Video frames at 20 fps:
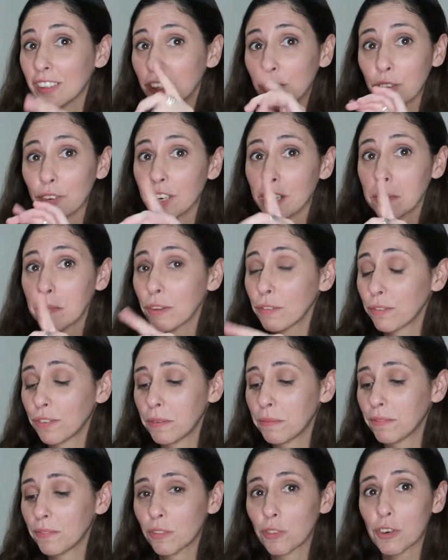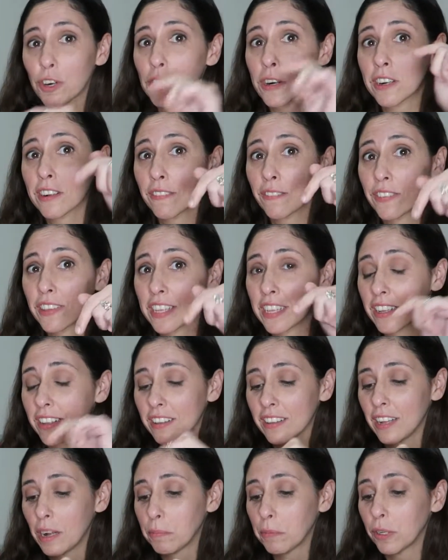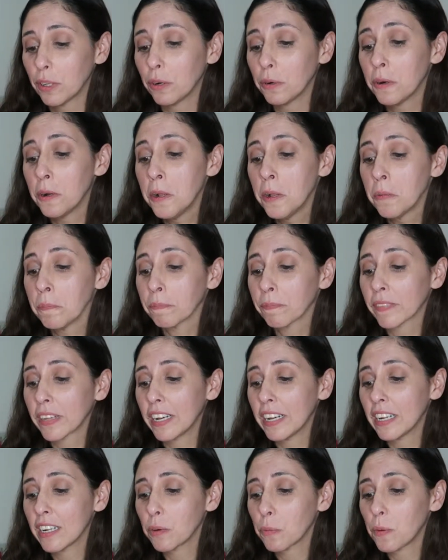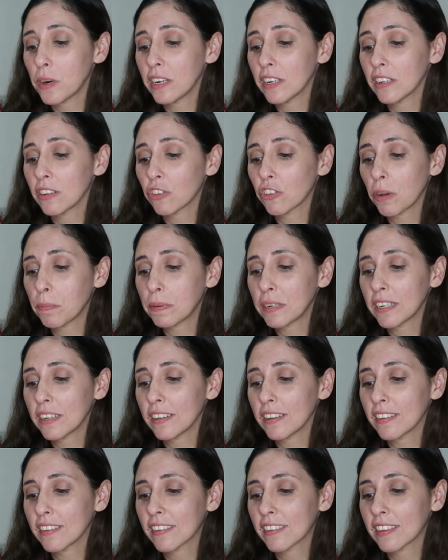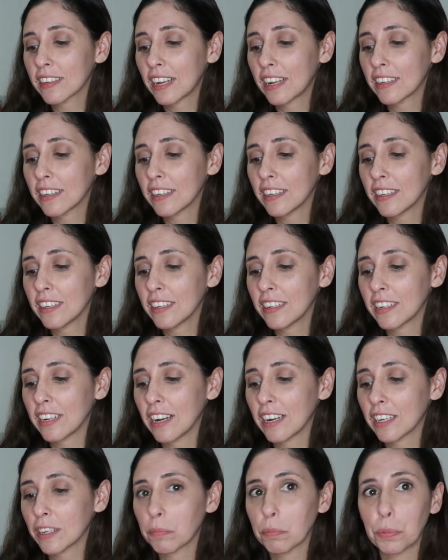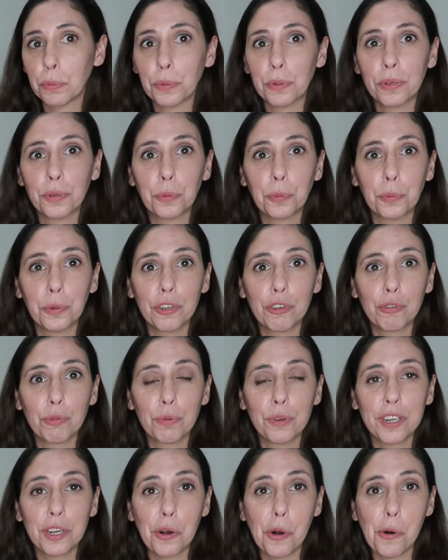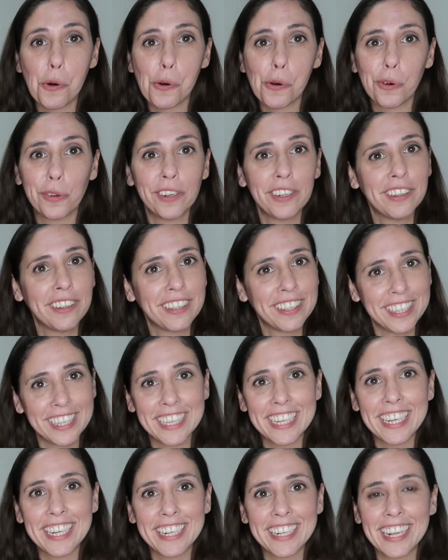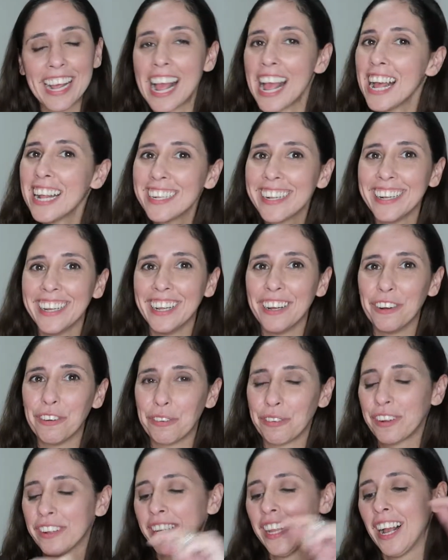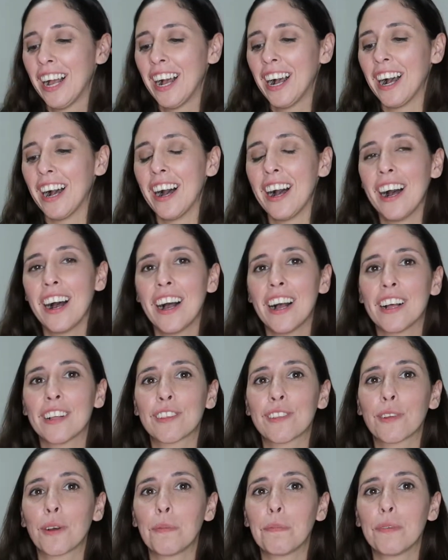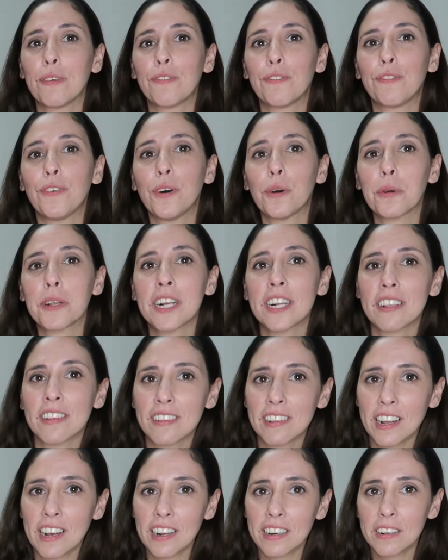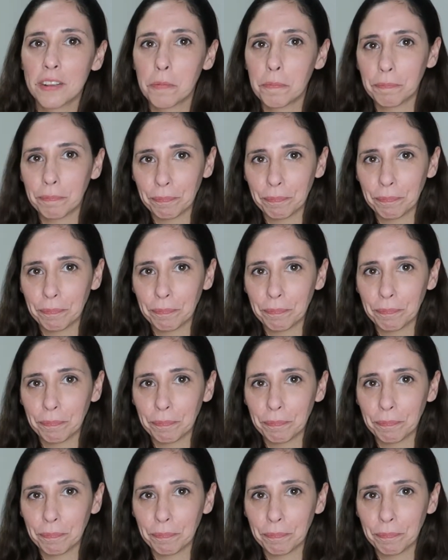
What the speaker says: correct me if I'm wrong down below, and 1 Japanese candy guidebook, which we all need and love. So before we're gonna start,